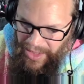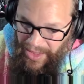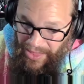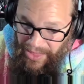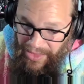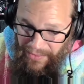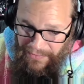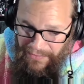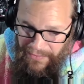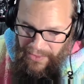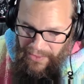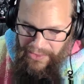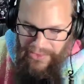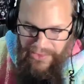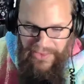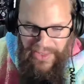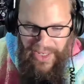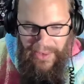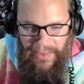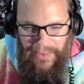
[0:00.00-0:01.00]
The
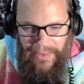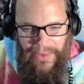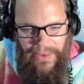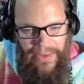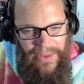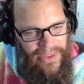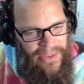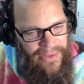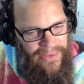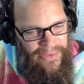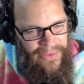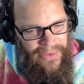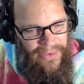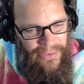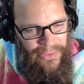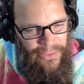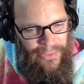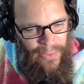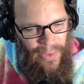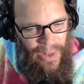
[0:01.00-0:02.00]
first hour is the
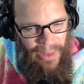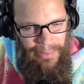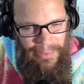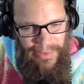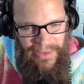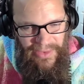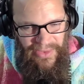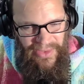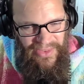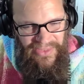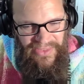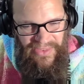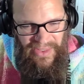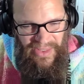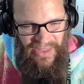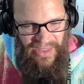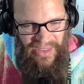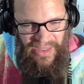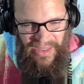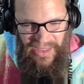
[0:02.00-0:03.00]
drama, the
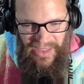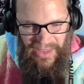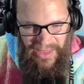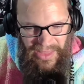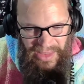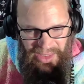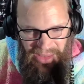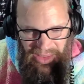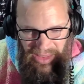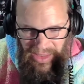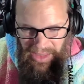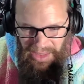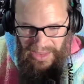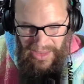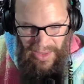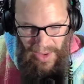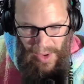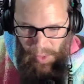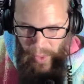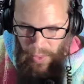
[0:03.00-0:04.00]
tea, and then the,
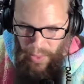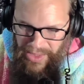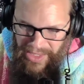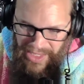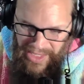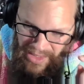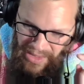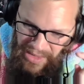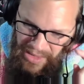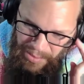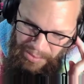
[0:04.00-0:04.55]
the whole kit and